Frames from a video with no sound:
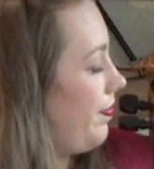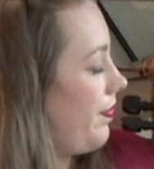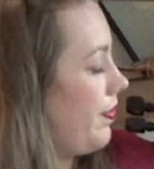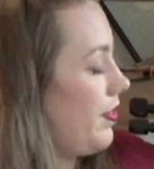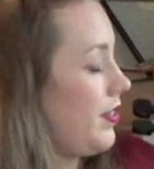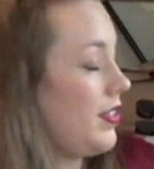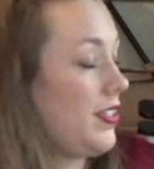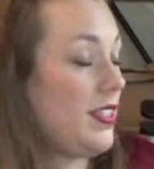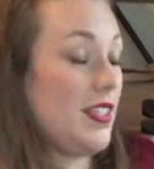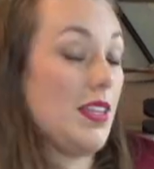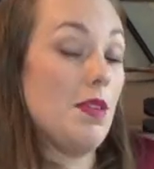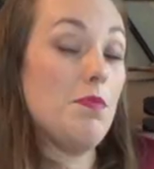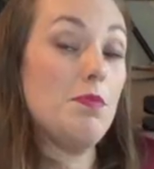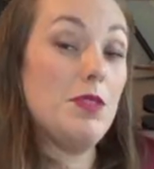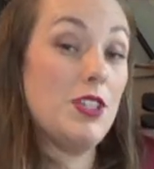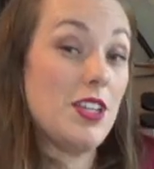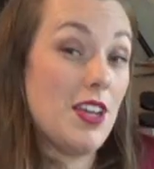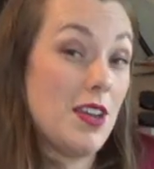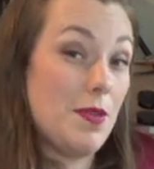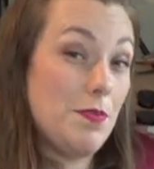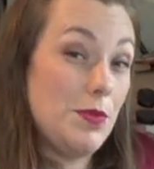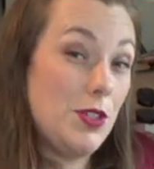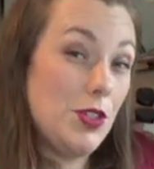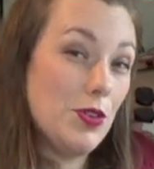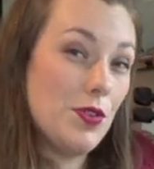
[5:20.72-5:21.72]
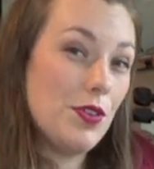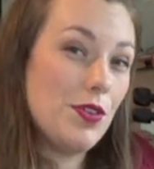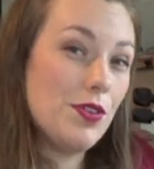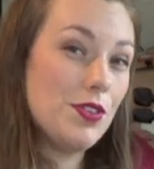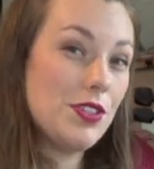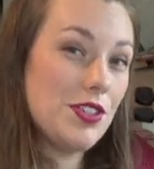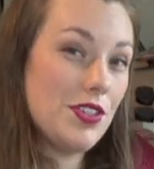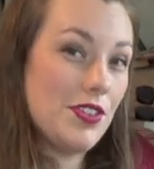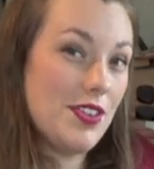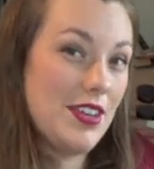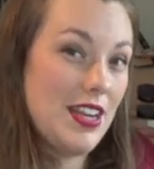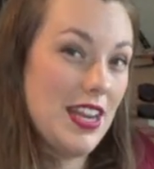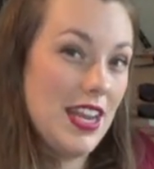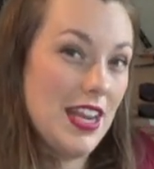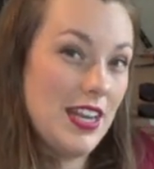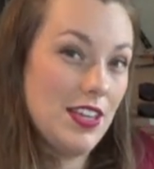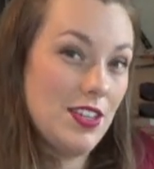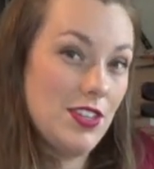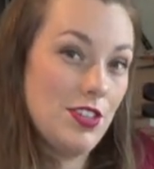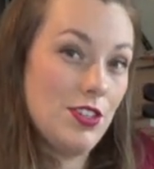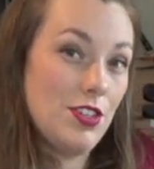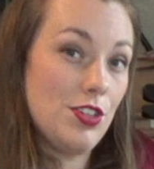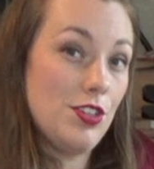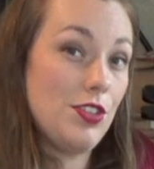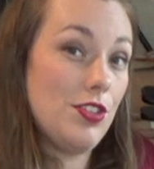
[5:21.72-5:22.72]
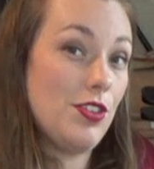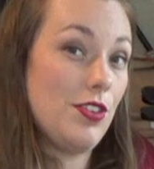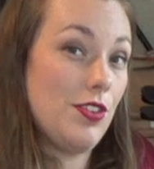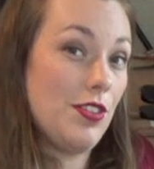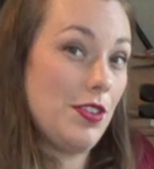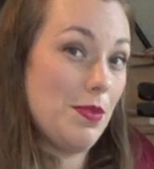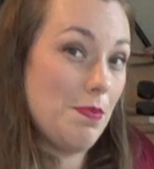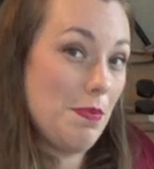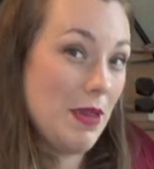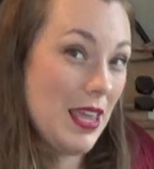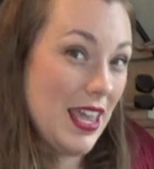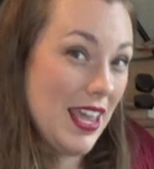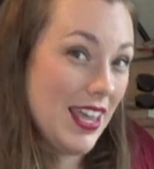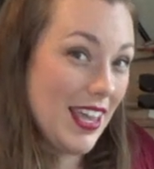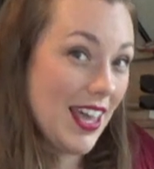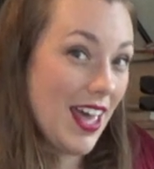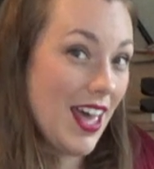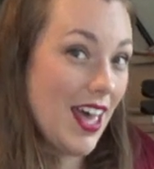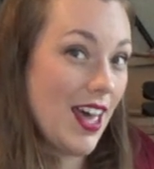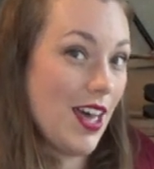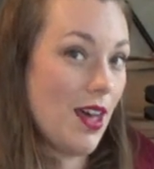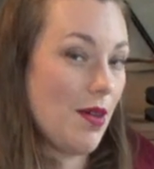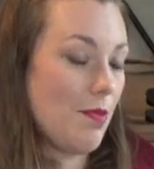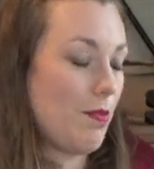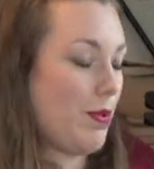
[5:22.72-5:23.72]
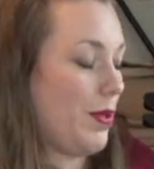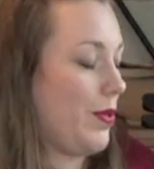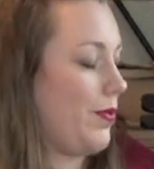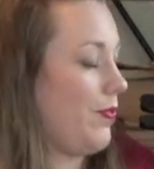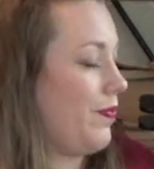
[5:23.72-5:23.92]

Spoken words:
Sometimes you also need to turn the peg up